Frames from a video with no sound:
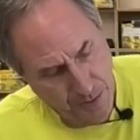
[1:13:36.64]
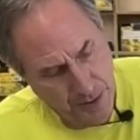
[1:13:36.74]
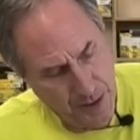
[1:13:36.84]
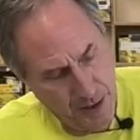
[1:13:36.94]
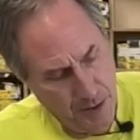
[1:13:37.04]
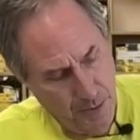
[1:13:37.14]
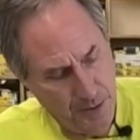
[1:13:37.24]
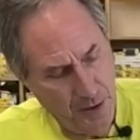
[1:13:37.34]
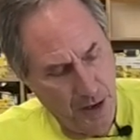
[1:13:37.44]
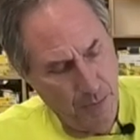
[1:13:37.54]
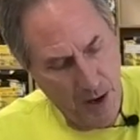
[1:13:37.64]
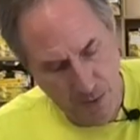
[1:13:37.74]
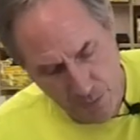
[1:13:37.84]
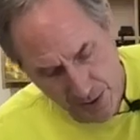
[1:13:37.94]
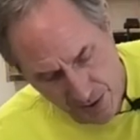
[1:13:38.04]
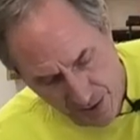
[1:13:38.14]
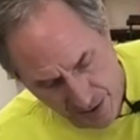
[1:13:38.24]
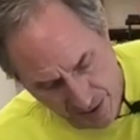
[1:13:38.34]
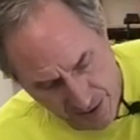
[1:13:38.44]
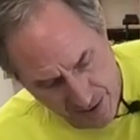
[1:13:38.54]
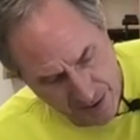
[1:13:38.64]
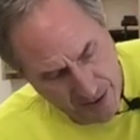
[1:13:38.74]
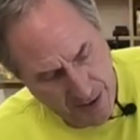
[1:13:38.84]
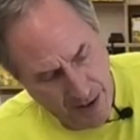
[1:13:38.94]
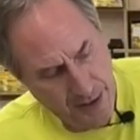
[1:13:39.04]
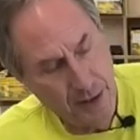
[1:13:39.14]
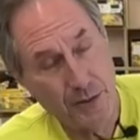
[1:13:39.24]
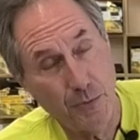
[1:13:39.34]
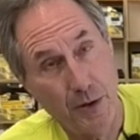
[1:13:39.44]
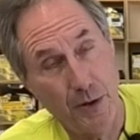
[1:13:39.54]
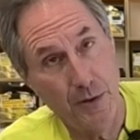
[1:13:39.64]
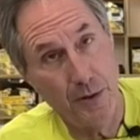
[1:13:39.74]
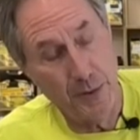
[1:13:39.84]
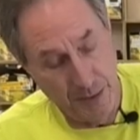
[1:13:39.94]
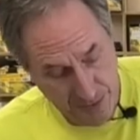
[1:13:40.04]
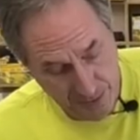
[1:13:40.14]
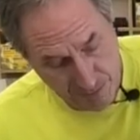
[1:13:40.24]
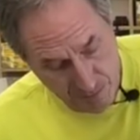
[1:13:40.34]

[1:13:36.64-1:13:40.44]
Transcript: when I I talk about we, I guess what I really mean is